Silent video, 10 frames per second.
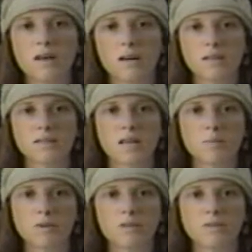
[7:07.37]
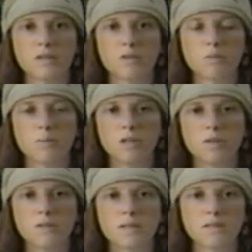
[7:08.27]
An example of this would be
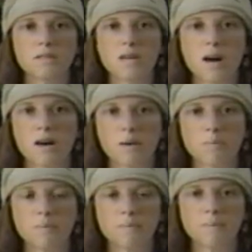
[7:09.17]
using thyme.